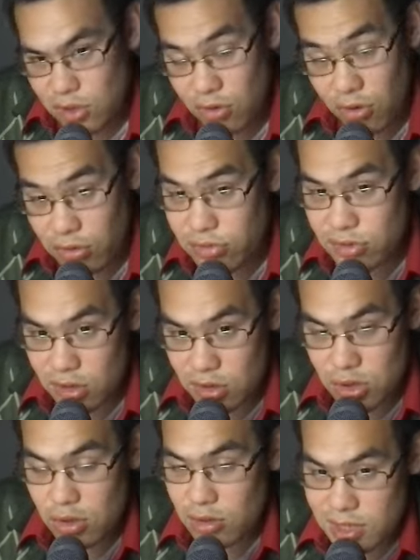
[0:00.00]
their own
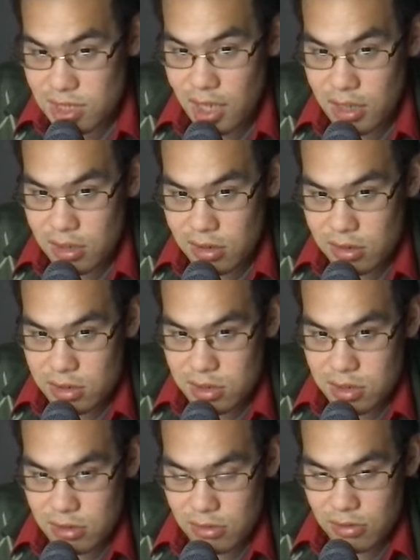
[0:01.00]
internal scientists,
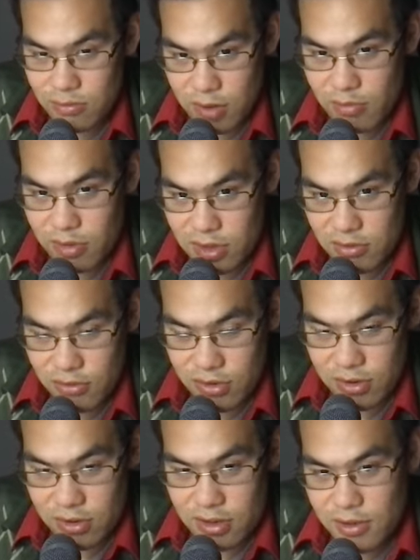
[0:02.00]
the people that
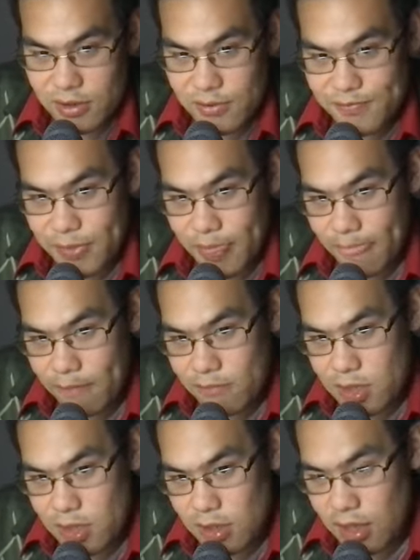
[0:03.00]
were
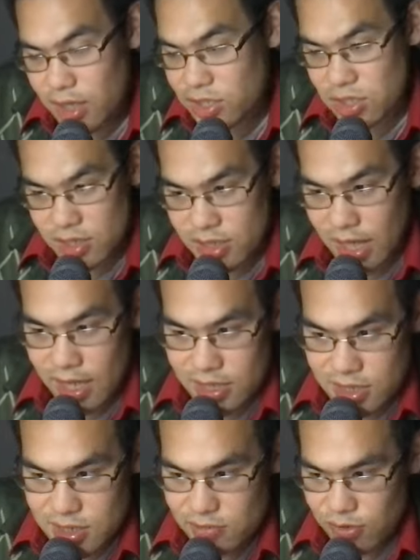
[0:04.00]
actually
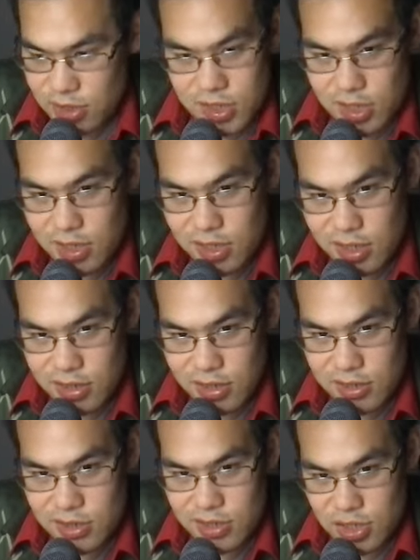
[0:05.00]
tasked with studying
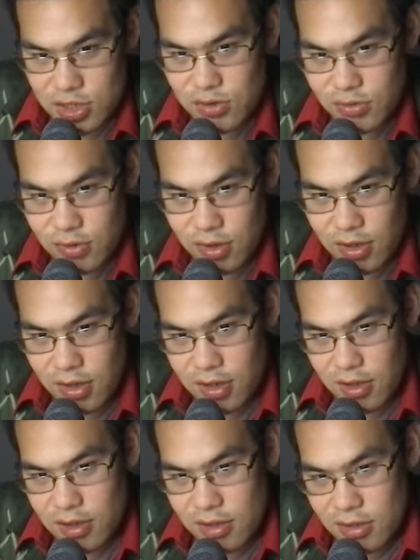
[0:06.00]
this issue,
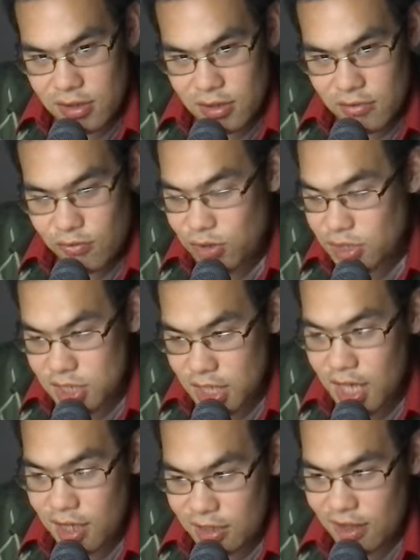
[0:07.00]
were
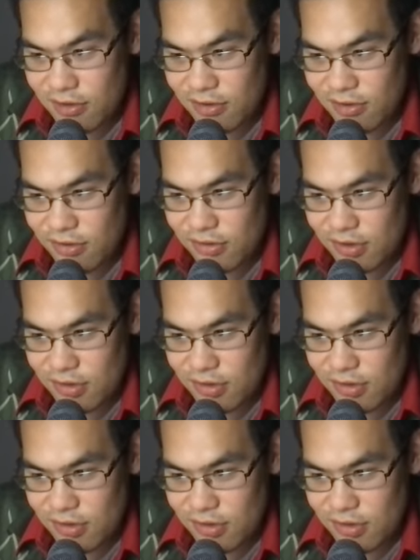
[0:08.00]
saying that